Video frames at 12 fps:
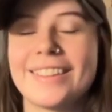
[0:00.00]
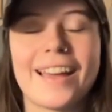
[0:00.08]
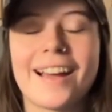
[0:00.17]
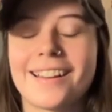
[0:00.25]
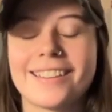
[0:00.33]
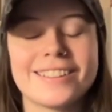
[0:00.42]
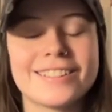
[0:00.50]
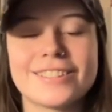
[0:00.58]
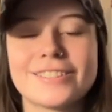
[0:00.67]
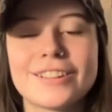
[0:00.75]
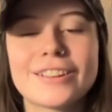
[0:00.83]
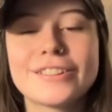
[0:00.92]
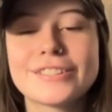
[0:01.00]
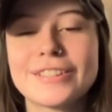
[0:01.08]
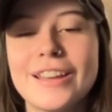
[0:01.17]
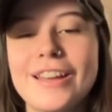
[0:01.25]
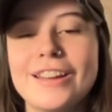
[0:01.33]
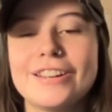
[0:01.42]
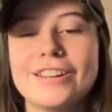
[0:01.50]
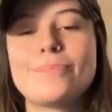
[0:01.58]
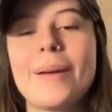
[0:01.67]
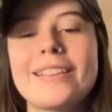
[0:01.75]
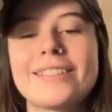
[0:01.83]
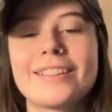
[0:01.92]
Yeah, it's because
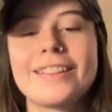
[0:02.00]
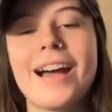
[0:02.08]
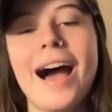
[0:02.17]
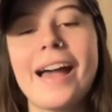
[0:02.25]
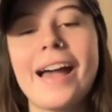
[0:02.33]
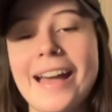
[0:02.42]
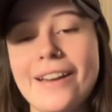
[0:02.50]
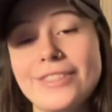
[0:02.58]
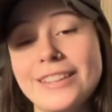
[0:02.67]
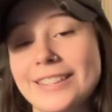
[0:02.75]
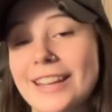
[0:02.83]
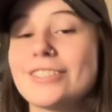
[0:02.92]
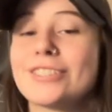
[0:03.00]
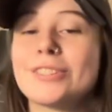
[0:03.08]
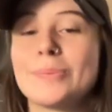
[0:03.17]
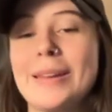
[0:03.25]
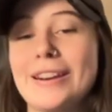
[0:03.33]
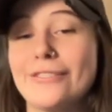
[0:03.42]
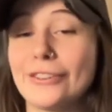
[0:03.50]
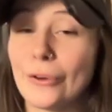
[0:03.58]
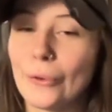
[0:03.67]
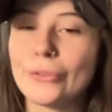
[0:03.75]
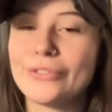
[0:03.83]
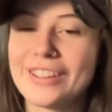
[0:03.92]
basically I have the attention span of a
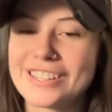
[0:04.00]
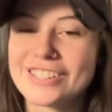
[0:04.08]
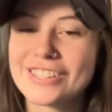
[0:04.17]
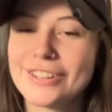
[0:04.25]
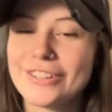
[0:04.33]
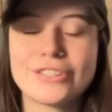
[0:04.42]
goldfish,